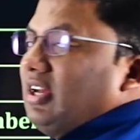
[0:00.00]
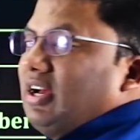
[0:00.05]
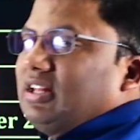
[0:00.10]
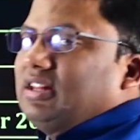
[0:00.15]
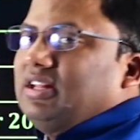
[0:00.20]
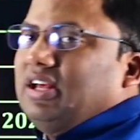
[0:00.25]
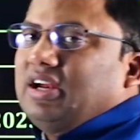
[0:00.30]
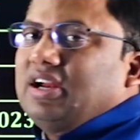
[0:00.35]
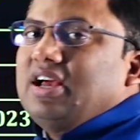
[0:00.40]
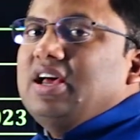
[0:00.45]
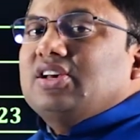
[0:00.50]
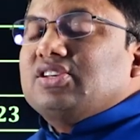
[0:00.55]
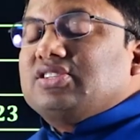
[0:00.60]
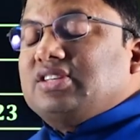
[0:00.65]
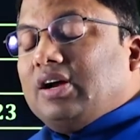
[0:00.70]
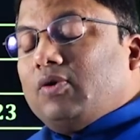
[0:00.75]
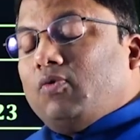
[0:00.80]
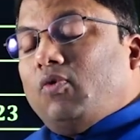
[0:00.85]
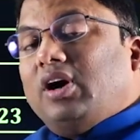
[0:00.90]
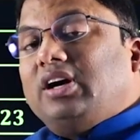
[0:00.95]
are there.
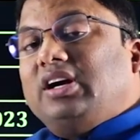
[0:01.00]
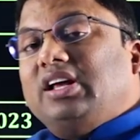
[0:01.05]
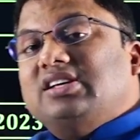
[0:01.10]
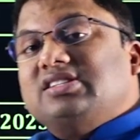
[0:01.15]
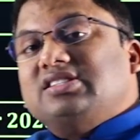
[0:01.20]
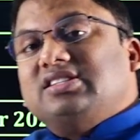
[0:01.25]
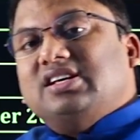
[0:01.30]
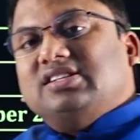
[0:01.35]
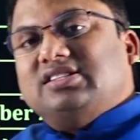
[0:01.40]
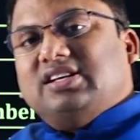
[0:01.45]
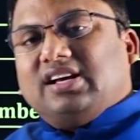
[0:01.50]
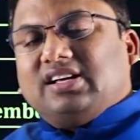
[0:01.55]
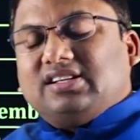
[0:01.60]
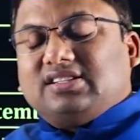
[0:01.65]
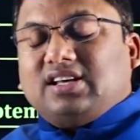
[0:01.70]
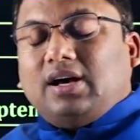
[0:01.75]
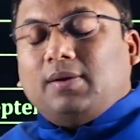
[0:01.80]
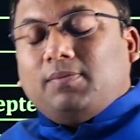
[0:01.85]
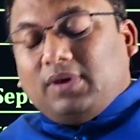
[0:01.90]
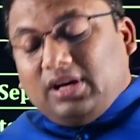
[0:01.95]
Sir, what is this
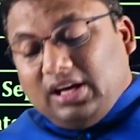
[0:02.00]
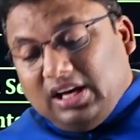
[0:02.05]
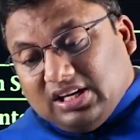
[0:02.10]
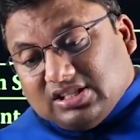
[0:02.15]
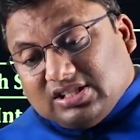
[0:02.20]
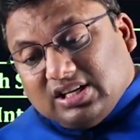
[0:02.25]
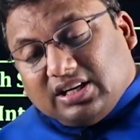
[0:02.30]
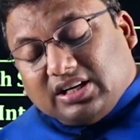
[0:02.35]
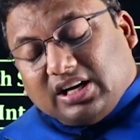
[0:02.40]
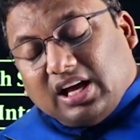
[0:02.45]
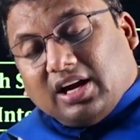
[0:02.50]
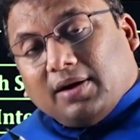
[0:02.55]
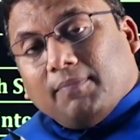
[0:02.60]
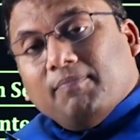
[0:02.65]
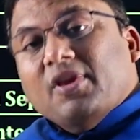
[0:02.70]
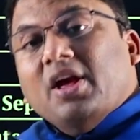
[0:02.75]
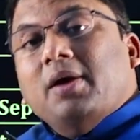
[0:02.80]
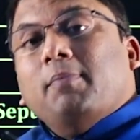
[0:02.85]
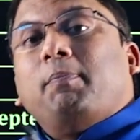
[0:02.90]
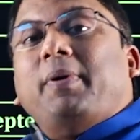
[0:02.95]
exam? Is it an
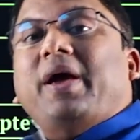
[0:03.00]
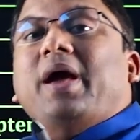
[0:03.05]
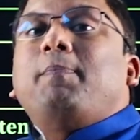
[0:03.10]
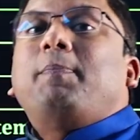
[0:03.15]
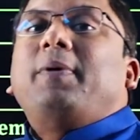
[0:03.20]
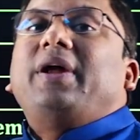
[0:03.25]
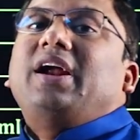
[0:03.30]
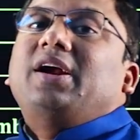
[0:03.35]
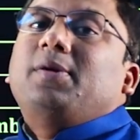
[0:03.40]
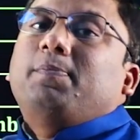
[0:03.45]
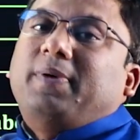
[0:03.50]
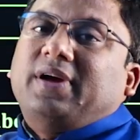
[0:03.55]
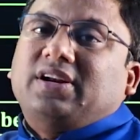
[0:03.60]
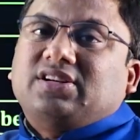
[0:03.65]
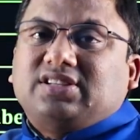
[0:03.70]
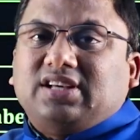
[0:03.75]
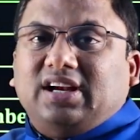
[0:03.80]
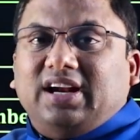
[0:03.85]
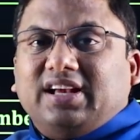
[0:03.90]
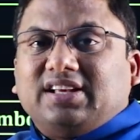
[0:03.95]
paper and
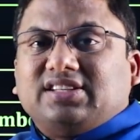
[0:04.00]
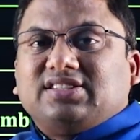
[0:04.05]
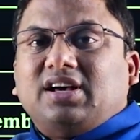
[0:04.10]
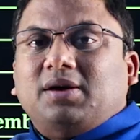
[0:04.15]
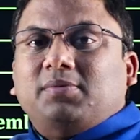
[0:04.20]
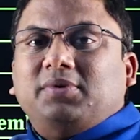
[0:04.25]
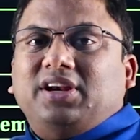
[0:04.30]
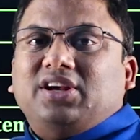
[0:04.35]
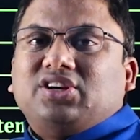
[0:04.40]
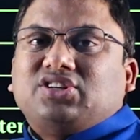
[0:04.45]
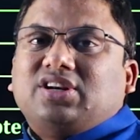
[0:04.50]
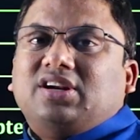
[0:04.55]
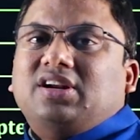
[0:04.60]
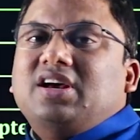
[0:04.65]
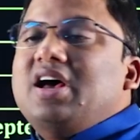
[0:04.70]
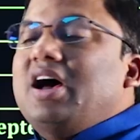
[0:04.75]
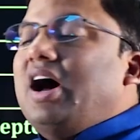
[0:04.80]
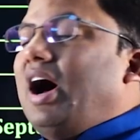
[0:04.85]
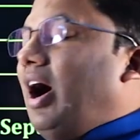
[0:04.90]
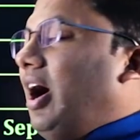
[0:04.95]
pencil examination
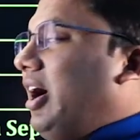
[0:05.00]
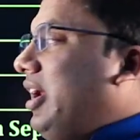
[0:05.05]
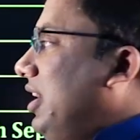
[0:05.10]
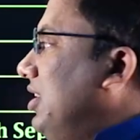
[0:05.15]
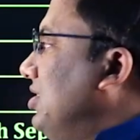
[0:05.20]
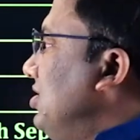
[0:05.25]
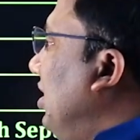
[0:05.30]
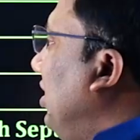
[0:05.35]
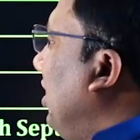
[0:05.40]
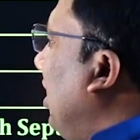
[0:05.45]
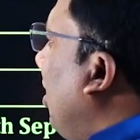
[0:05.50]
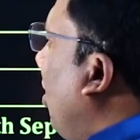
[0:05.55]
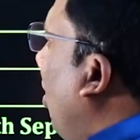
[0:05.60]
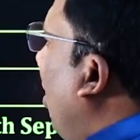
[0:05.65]
or is it an